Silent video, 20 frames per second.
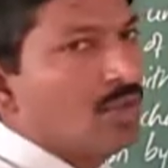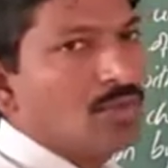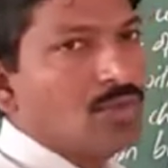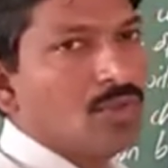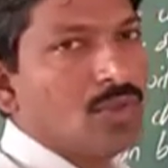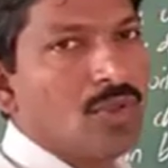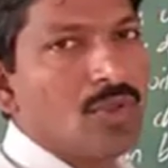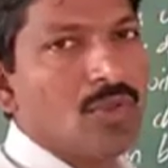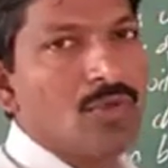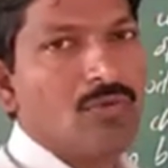
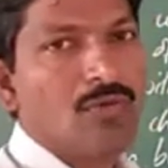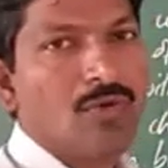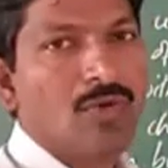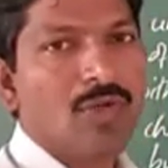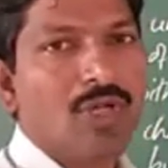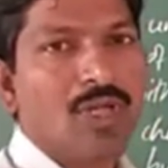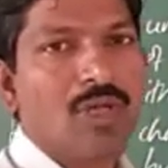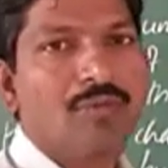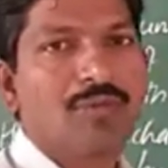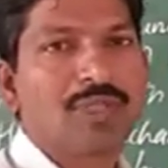So,
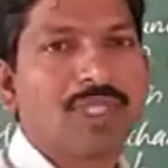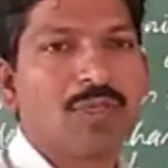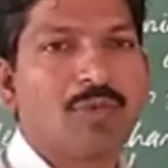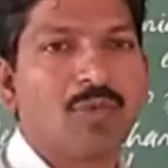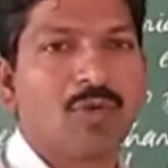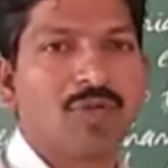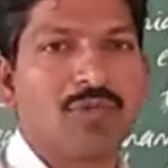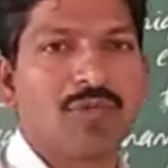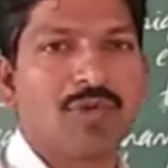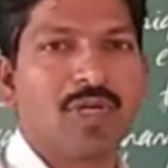4 limbs are
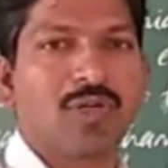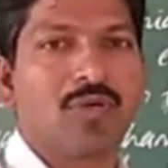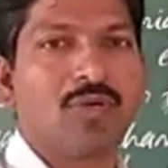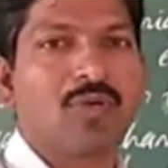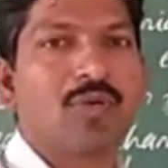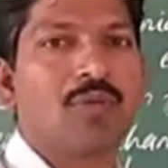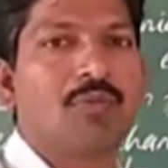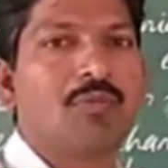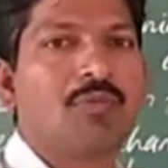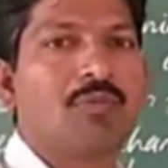modified
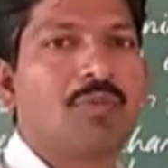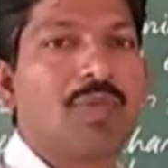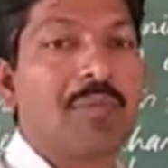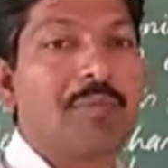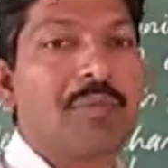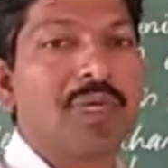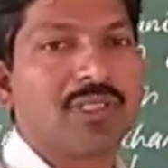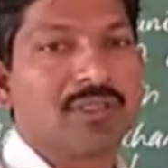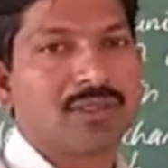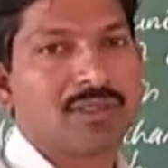into
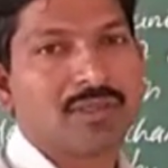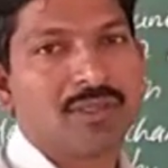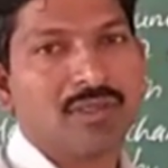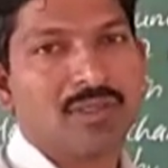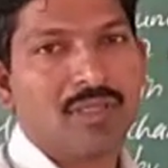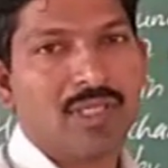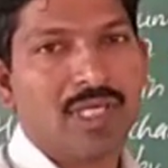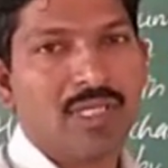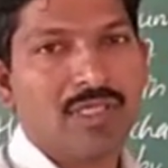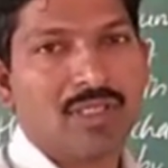flippers,
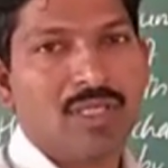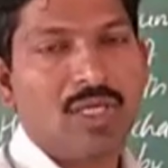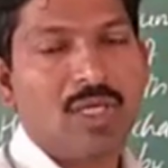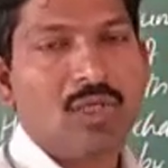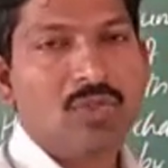right.